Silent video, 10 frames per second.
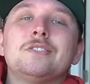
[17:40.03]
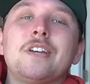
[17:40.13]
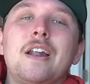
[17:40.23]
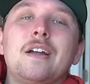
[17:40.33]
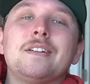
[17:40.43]

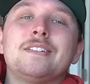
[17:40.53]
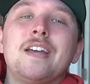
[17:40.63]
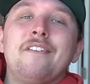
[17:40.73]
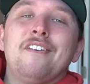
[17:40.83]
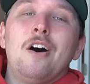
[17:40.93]
Shout out to
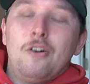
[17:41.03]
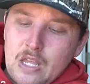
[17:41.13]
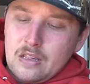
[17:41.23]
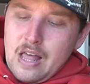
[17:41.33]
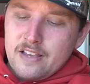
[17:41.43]
Devo.
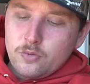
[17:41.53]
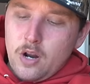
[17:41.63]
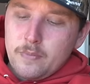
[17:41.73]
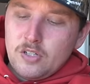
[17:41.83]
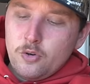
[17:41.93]
Last
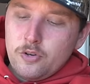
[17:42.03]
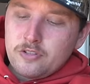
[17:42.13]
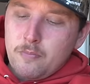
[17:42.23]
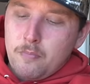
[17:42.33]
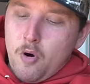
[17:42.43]
one I'm gonna do
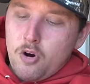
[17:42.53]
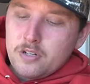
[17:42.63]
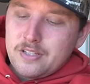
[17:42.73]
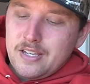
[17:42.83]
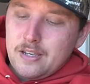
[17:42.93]
is
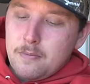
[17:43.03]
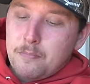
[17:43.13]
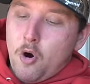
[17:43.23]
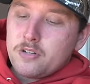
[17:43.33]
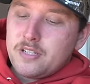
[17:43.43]
Martin,
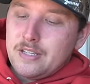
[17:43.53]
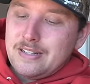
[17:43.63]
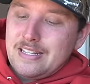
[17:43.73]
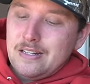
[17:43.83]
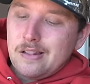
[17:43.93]

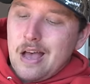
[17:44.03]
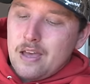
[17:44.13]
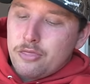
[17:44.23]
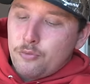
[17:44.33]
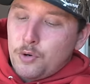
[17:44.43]
Martin
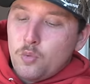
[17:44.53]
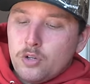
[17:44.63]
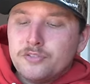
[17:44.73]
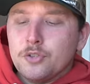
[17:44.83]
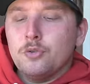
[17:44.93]
Eli
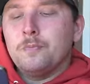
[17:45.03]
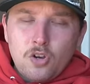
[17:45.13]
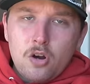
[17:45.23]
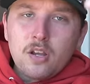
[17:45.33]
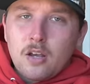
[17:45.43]
312
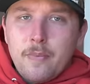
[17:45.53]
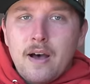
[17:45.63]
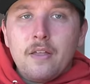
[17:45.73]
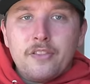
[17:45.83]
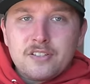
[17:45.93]
talking
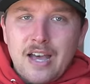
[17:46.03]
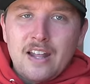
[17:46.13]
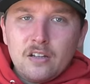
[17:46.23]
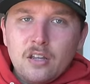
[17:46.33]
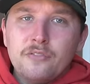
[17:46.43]
about the
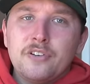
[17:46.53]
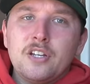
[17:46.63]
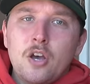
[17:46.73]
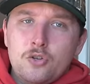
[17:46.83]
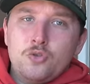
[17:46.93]
title of the
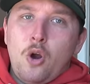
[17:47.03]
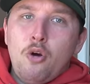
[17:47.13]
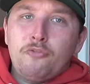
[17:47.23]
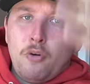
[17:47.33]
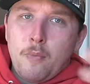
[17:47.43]
video,
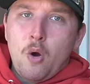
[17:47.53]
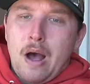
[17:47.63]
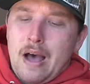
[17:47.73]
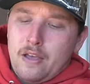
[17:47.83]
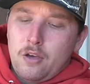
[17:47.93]
Drove from
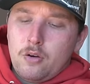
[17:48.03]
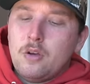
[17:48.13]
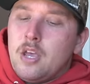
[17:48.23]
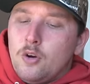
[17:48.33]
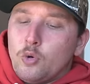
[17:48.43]
Ohio,
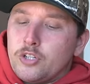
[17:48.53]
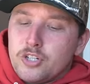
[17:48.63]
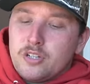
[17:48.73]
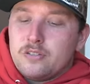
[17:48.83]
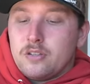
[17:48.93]

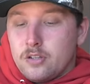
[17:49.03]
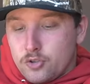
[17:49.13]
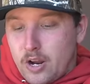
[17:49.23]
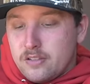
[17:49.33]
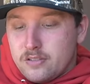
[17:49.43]
which is
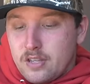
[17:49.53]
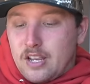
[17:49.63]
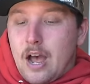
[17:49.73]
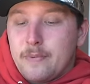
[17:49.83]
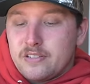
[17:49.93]
trans. The
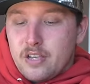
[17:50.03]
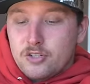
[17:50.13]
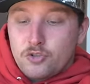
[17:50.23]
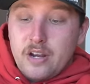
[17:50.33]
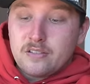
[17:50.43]
comment
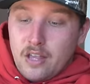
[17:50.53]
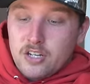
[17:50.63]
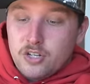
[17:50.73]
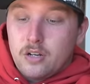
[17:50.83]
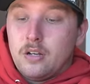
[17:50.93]
says
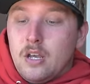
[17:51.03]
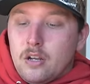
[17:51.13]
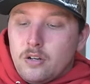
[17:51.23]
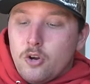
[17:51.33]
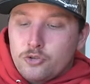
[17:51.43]
translation:
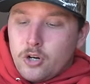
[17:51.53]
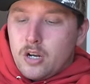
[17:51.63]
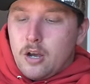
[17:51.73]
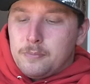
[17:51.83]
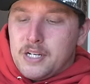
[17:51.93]
No
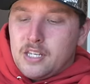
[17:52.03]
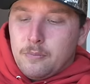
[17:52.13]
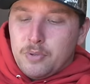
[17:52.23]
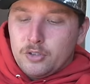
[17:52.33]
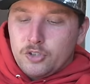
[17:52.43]
truck company
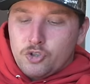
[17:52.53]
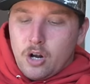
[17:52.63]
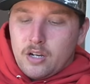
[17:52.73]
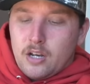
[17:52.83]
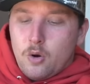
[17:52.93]
can build a
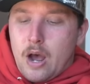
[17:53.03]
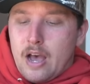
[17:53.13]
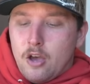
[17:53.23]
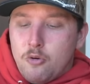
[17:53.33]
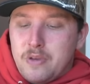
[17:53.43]
truck in
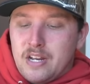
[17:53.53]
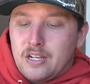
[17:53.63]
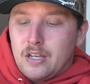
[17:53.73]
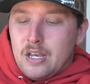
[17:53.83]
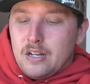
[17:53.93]
Ohio,
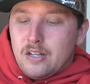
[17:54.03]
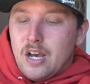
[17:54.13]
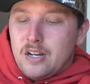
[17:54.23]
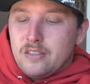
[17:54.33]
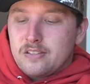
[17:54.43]
meaning
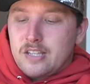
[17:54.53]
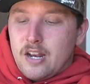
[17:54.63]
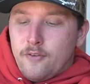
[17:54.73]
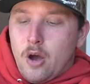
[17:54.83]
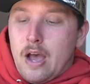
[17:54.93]
none in the state
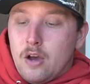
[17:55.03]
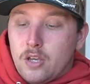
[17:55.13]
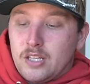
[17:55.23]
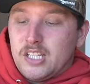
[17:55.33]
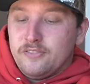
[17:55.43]
of Ohio
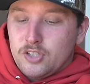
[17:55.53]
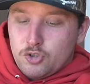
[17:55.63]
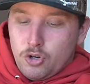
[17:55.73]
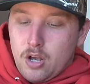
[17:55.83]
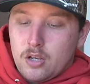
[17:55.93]
can lift a
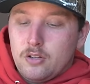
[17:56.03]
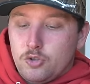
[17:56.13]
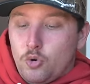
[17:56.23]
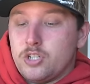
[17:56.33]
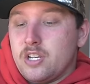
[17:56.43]
truck.
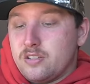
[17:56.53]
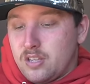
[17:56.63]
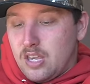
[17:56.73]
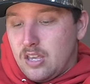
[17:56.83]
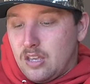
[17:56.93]
Georgia is
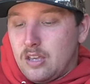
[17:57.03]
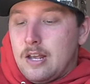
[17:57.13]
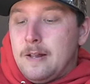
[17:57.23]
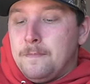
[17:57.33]
king,